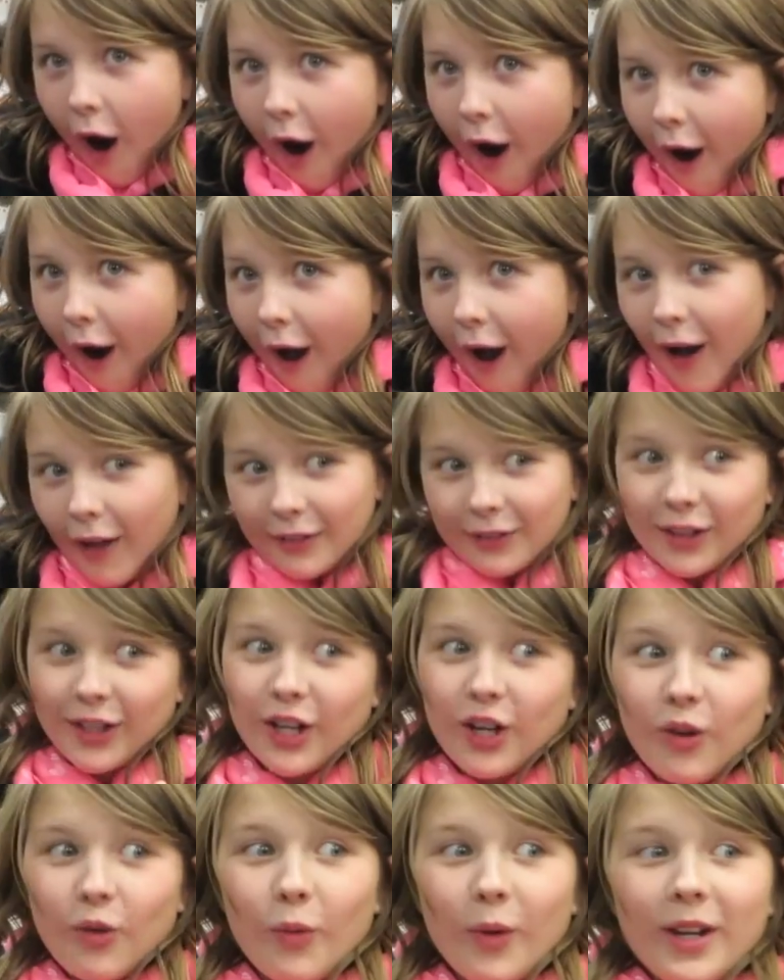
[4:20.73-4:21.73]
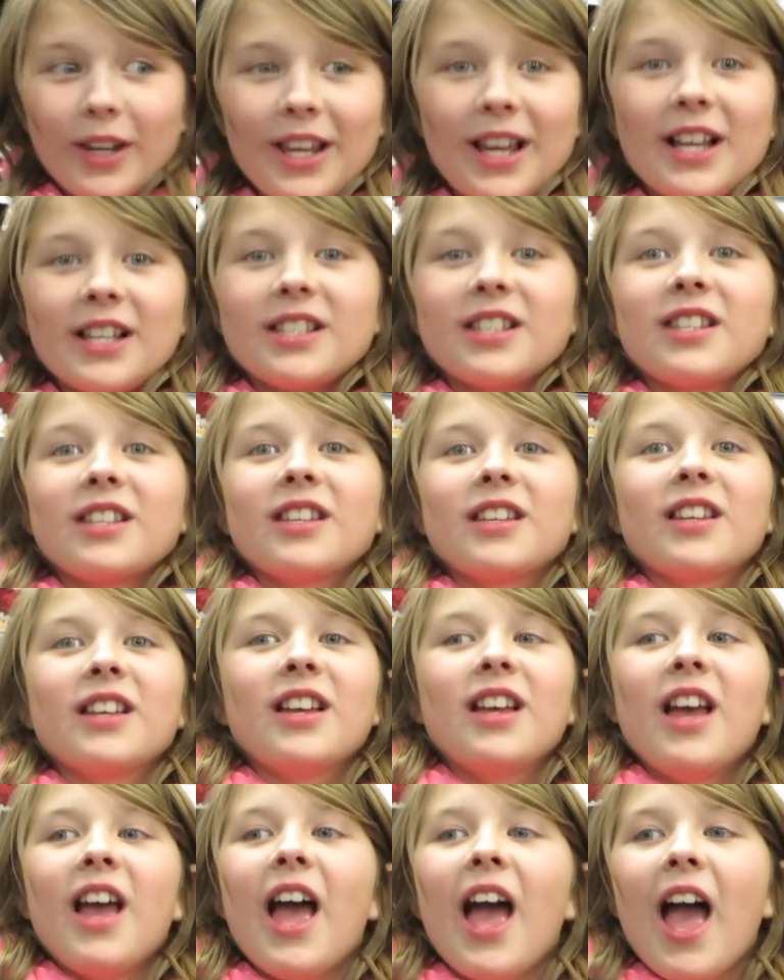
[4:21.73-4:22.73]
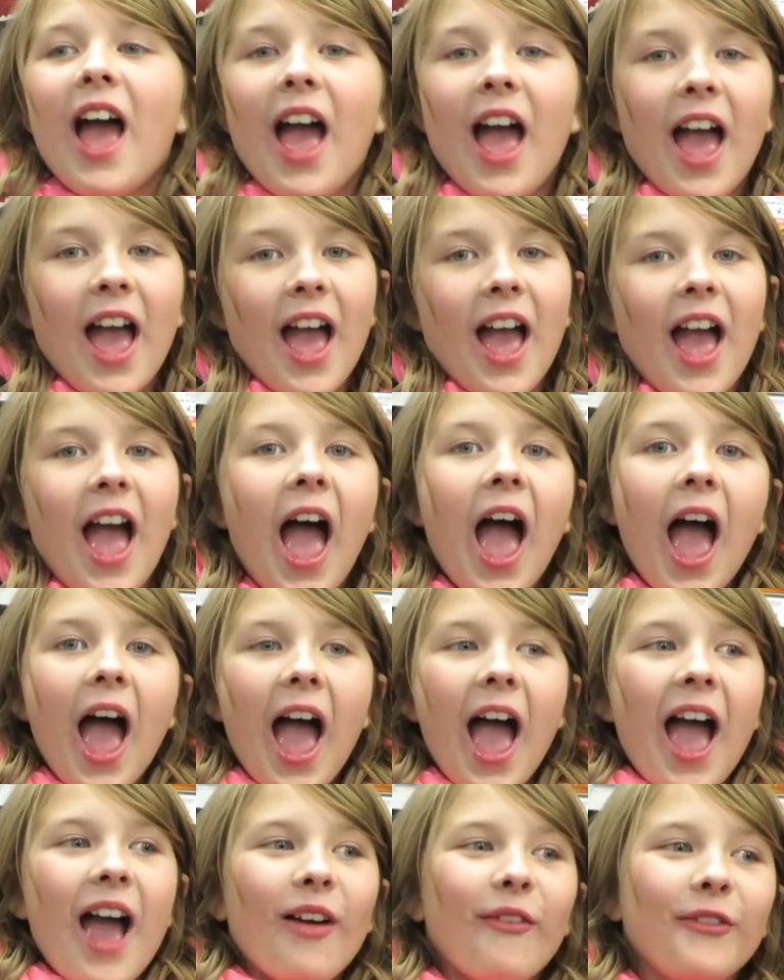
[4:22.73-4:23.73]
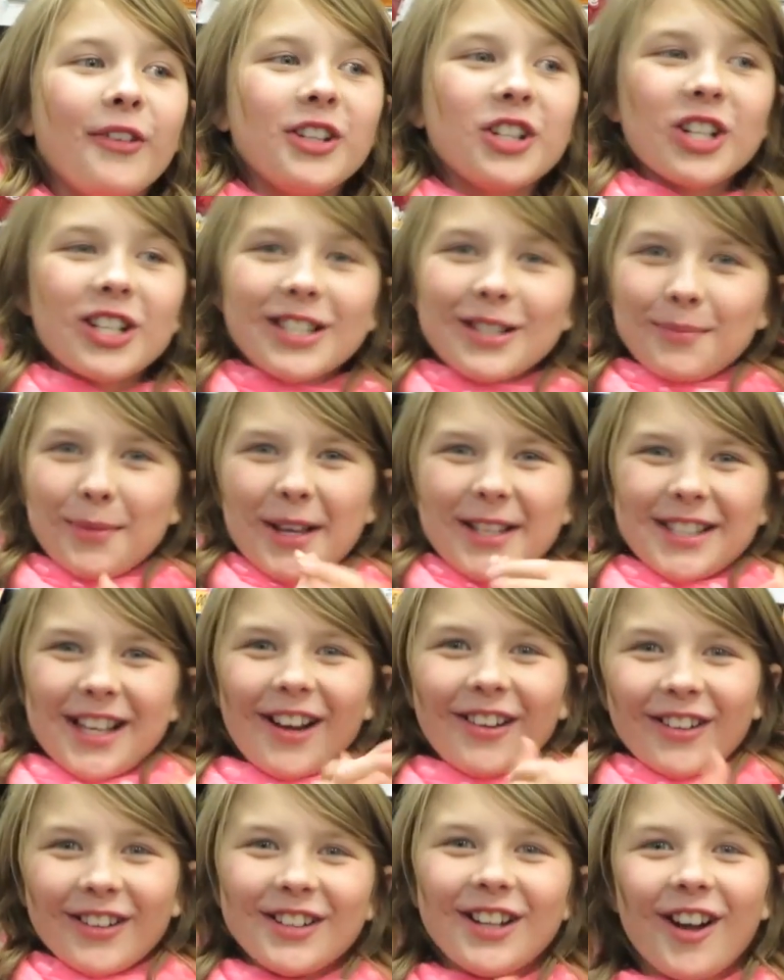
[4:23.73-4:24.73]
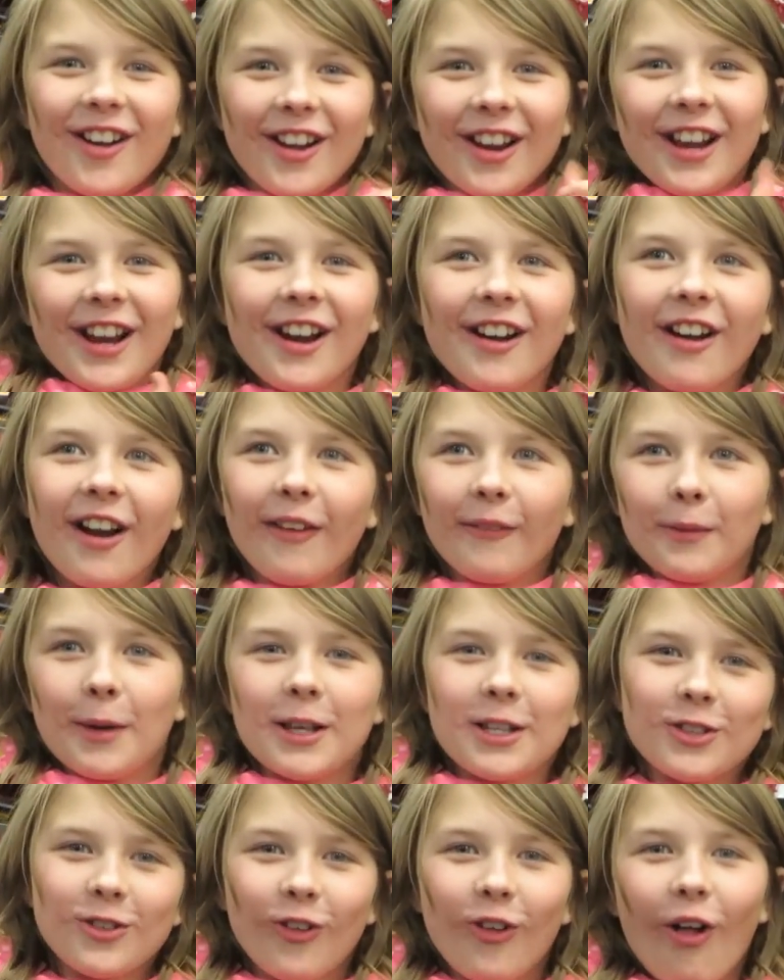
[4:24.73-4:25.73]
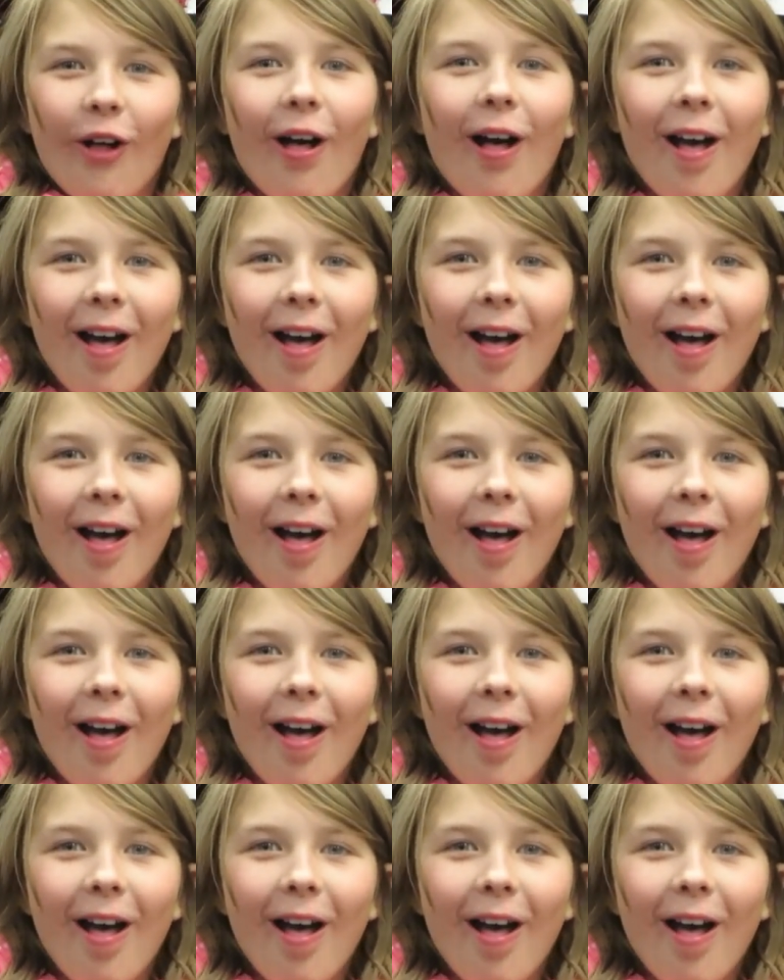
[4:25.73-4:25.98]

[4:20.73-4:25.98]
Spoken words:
And it's super cute. We'll have to show them. It's so cute. We just see my secretary here at my school.